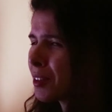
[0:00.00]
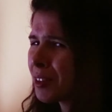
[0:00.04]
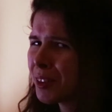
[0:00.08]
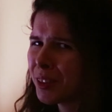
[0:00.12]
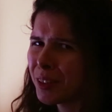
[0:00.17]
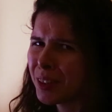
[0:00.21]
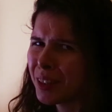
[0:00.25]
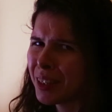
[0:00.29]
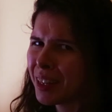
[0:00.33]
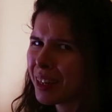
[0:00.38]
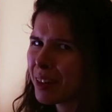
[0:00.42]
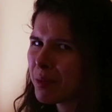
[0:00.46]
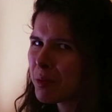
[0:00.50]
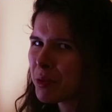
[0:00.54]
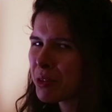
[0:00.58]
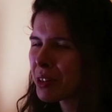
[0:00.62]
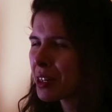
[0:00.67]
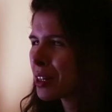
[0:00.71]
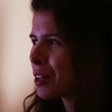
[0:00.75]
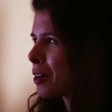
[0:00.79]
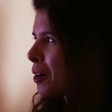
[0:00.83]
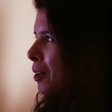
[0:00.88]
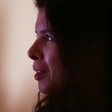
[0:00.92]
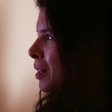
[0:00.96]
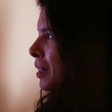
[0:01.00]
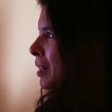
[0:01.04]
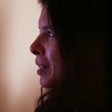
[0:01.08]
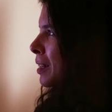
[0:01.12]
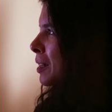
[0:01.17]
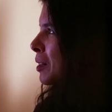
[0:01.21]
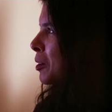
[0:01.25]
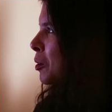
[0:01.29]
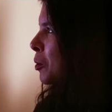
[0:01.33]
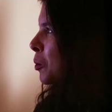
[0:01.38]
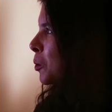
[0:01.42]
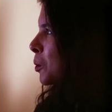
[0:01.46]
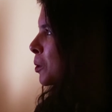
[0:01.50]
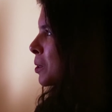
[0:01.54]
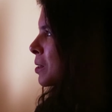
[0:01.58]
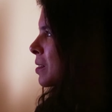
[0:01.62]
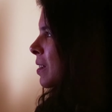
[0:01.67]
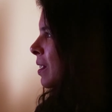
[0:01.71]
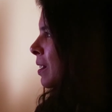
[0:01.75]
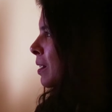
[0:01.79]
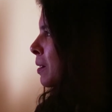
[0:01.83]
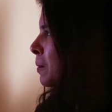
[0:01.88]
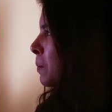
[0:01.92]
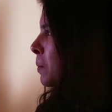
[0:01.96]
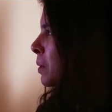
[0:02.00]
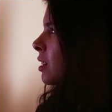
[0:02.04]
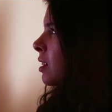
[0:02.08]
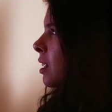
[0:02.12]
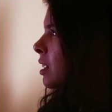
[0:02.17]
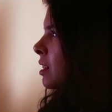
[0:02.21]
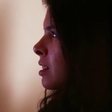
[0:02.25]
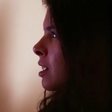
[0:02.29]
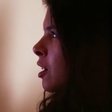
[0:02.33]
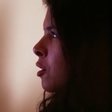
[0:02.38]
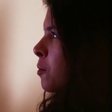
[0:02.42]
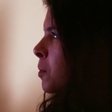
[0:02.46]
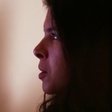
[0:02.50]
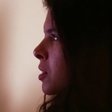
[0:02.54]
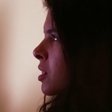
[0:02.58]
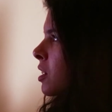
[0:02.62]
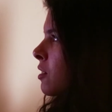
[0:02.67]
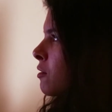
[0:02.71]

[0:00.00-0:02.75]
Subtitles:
Oh, look at that. I'm already calling it an old setup. That's how much